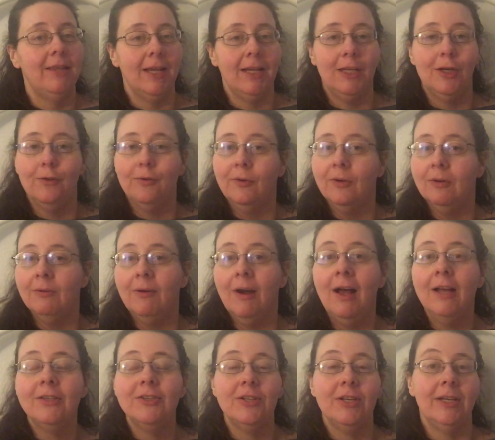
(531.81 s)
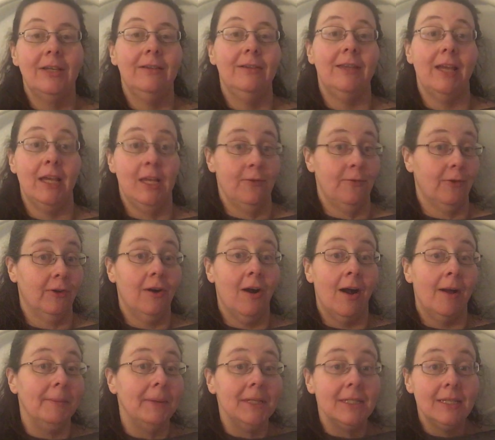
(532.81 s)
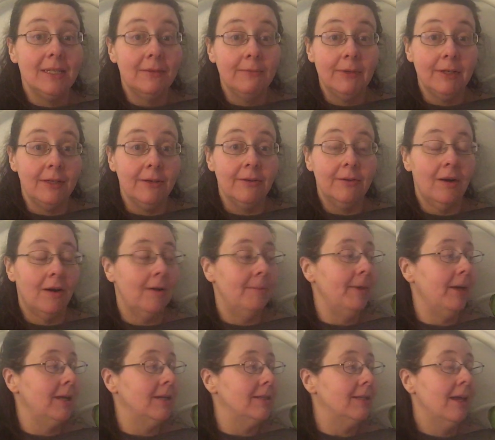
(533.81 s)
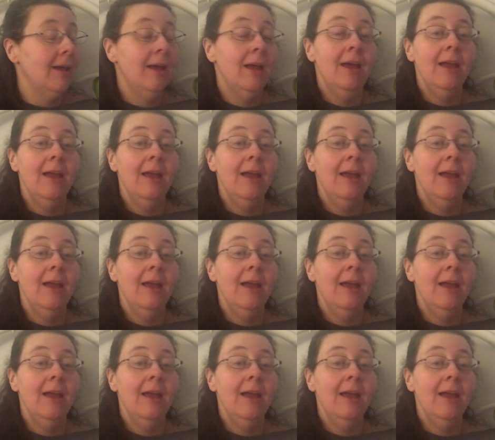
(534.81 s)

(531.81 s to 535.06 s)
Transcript: Thank you for watching. Thank you for commenting when you comment.